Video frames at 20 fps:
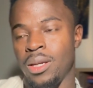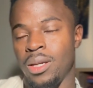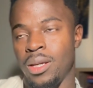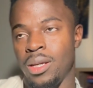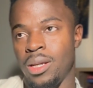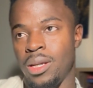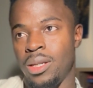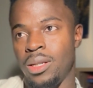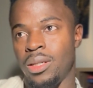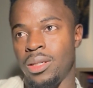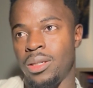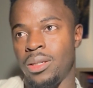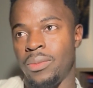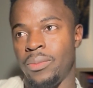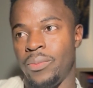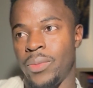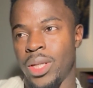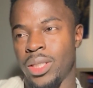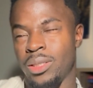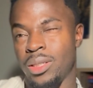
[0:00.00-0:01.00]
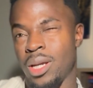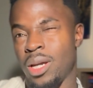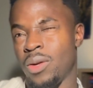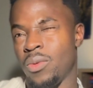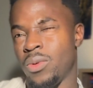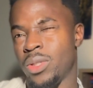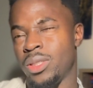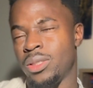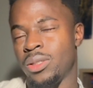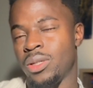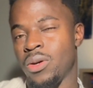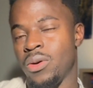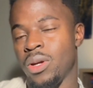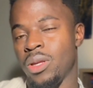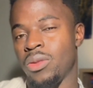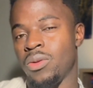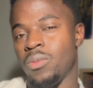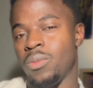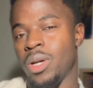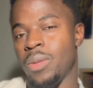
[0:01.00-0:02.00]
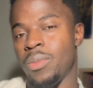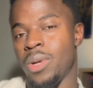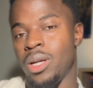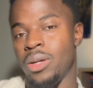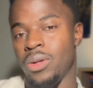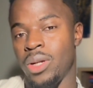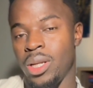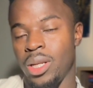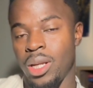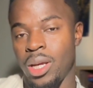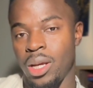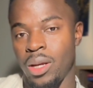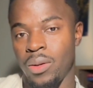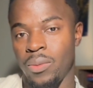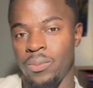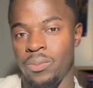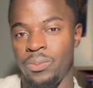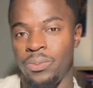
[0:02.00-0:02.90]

And um, that's kind of what's going through my mind right now.